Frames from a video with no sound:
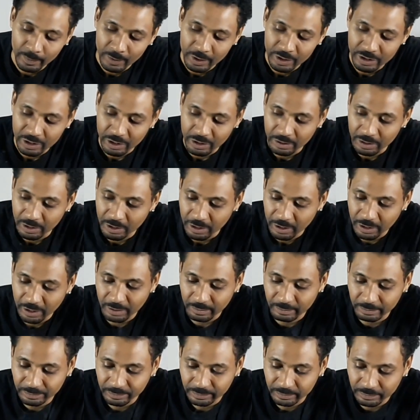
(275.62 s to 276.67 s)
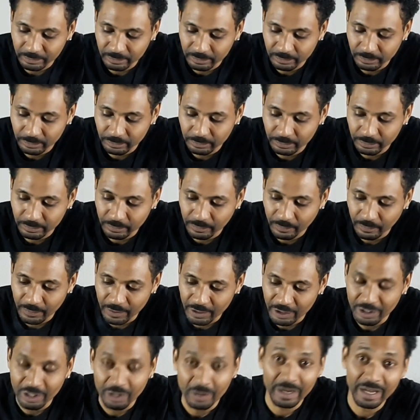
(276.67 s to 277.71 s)
So
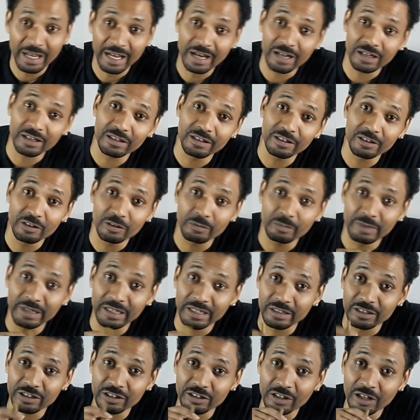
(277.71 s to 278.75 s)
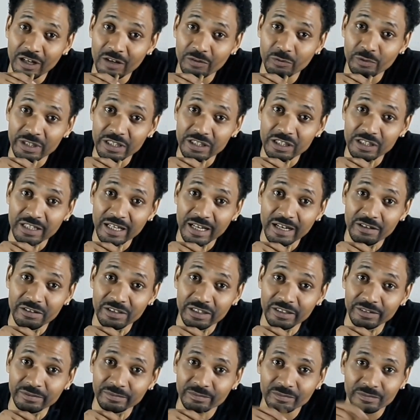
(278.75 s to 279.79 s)
you know, I had a little bit, you know, I reached out
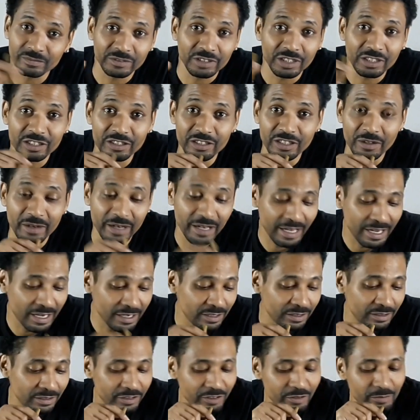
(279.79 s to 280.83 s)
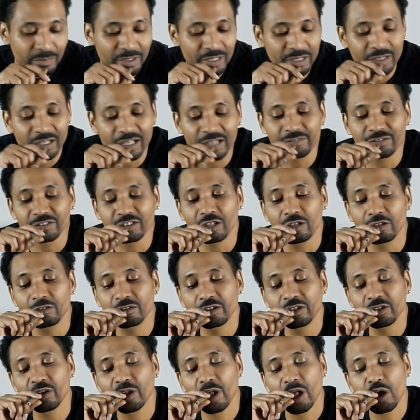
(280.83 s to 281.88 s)
and you know, I had a little bit left
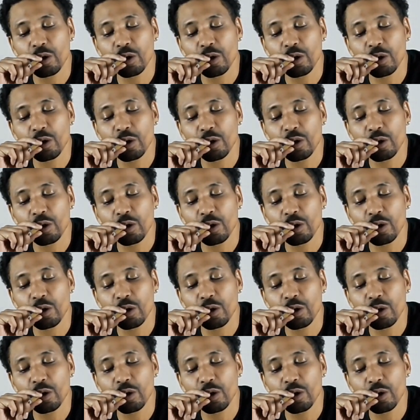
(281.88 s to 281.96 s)
over.